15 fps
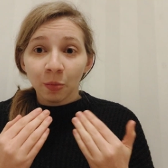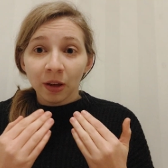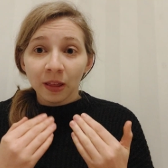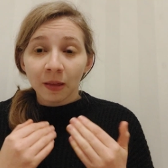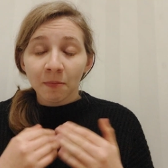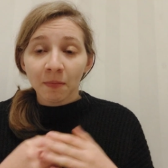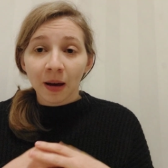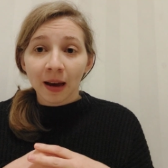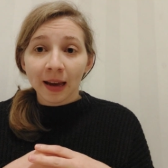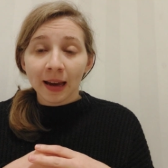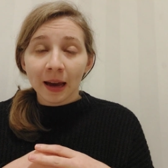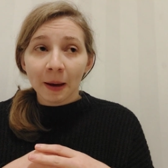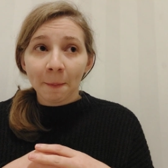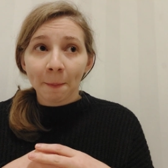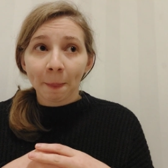with
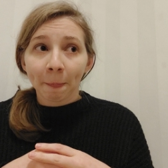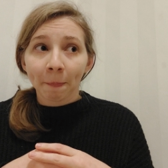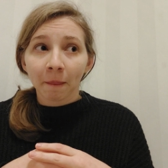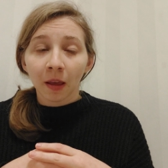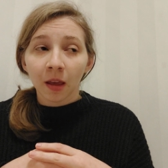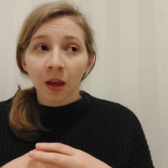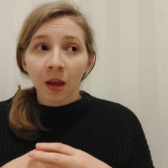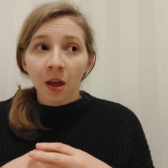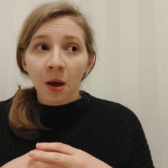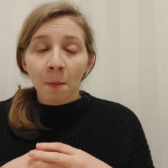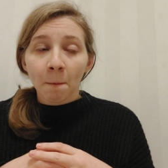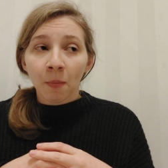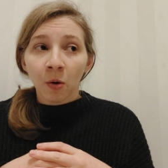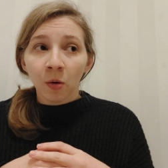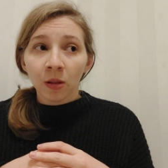my
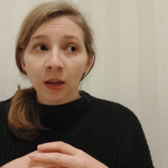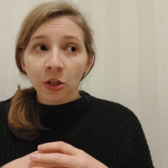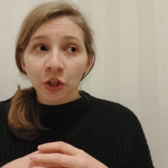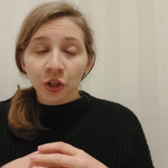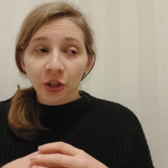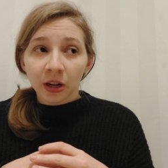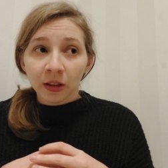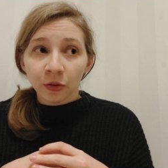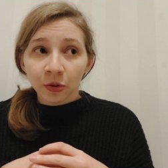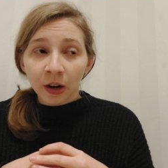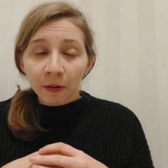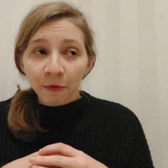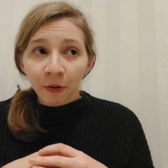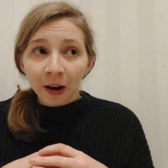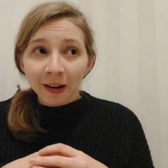Polish
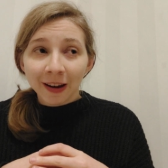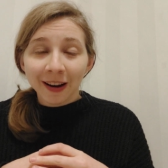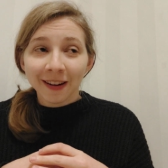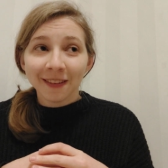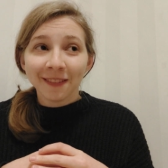internet friend.